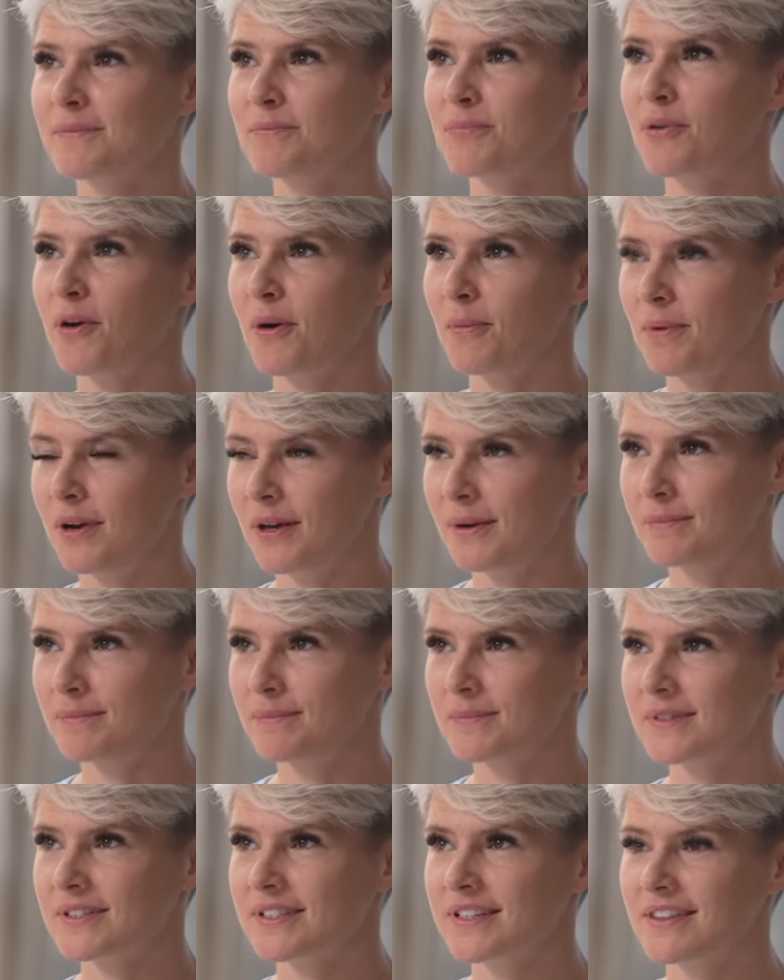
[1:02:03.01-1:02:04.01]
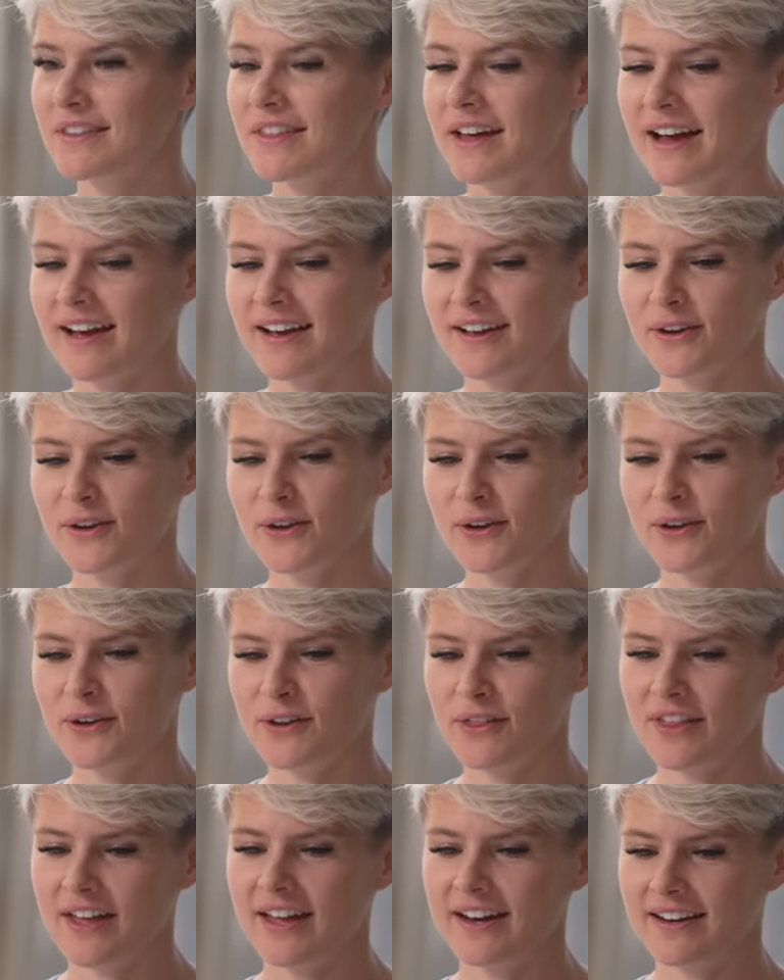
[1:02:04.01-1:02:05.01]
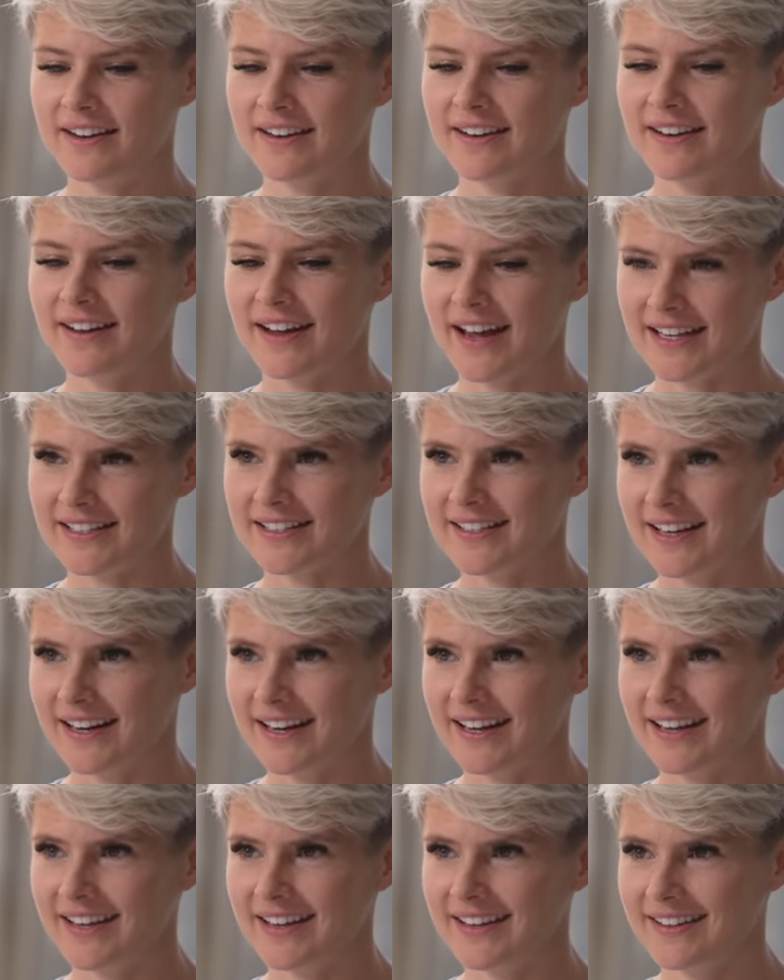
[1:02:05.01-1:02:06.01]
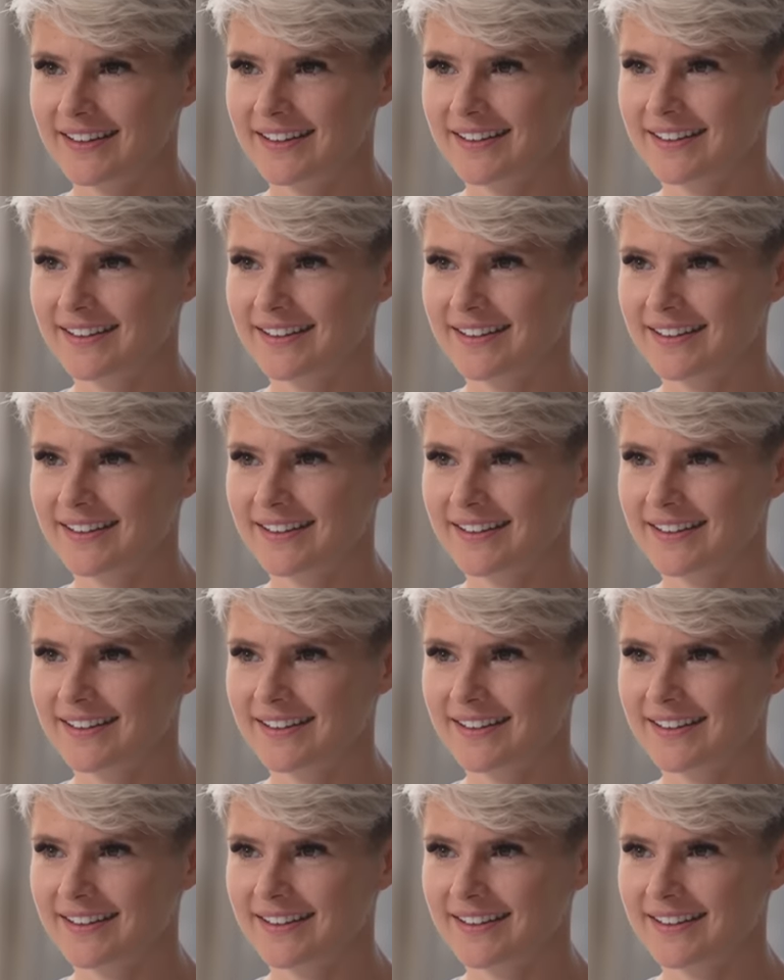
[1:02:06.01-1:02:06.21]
problems that could then escalate